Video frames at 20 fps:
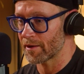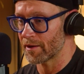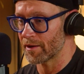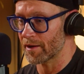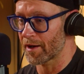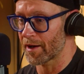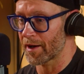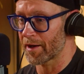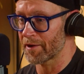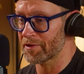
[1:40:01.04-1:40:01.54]

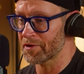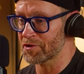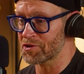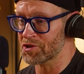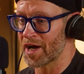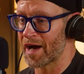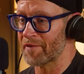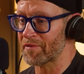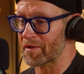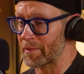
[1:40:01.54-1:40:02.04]
uh, the
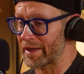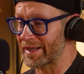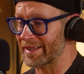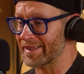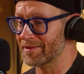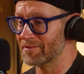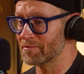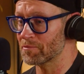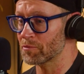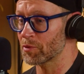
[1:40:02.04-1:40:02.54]
job that my
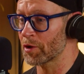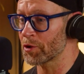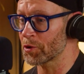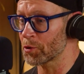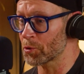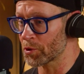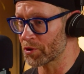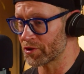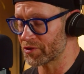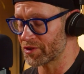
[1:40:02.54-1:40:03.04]
brother
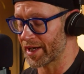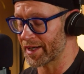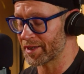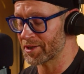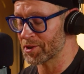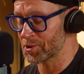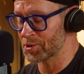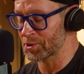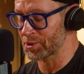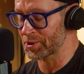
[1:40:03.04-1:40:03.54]
works at
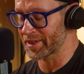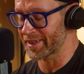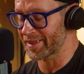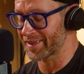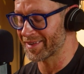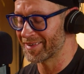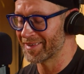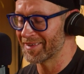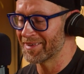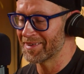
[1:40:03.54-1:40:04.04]
currently,
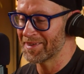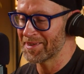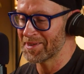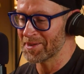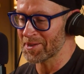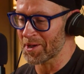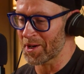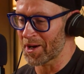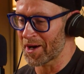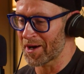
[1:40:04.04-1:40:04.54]

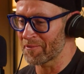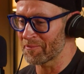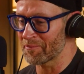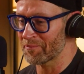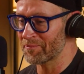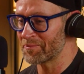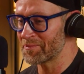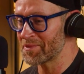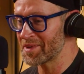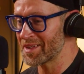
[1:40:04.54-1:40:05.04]
um,
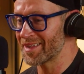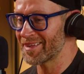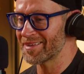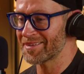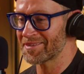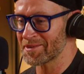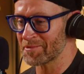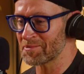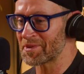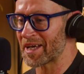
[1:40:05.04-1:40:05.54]

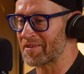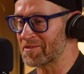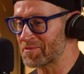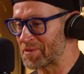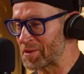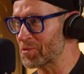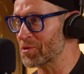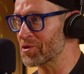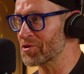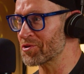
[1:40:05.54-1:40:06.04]
sometimes
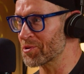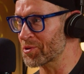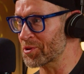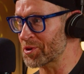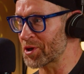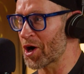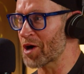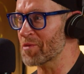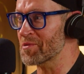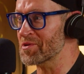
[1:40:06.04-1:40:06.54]
people are throwing
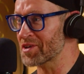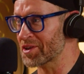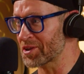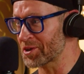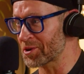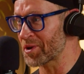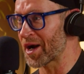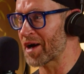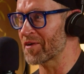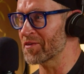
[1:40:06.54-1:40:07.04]
garbage on the
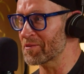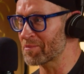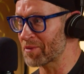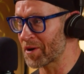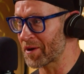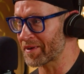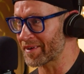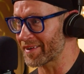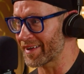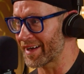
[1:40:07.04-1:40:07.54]
ground in the
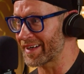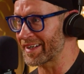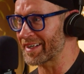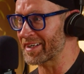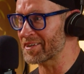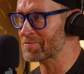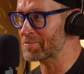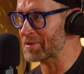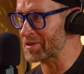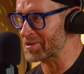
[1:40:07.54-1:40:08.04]
parking lot and he
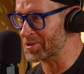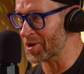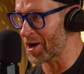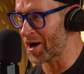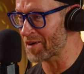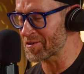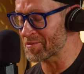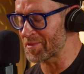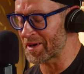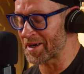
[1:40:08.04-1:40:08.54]
gets pissed
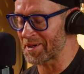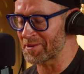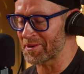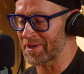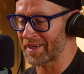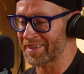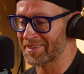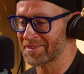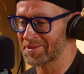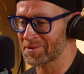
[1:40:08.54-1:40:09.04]
off about it,
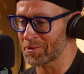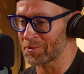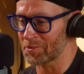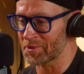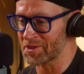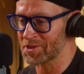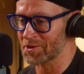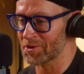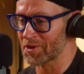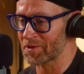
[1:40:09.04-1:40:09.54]
right? So we
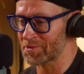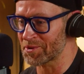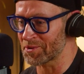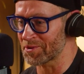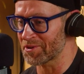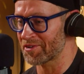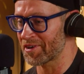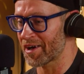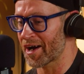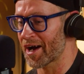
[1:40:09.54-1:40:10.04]
showed up to
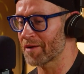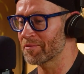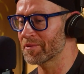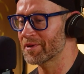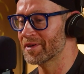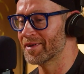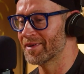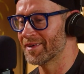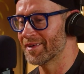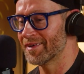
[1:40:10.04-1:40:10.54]
his job
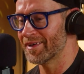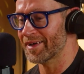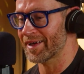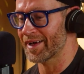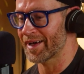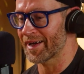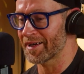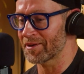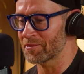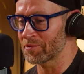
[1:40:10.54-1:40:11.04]

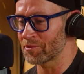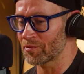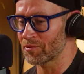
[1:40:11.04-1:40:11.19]
and